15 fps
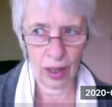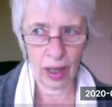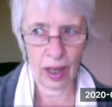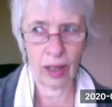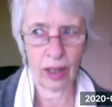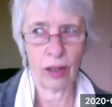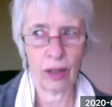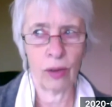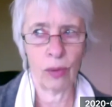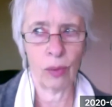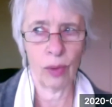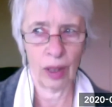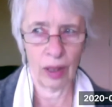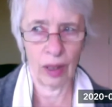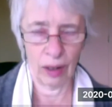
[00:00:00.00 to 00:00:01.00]
and you
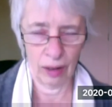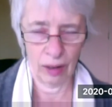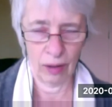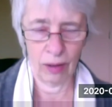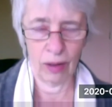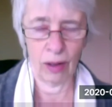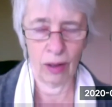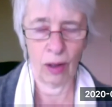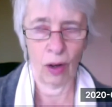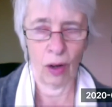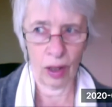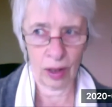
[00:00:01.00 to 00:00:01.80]
will learn a lot,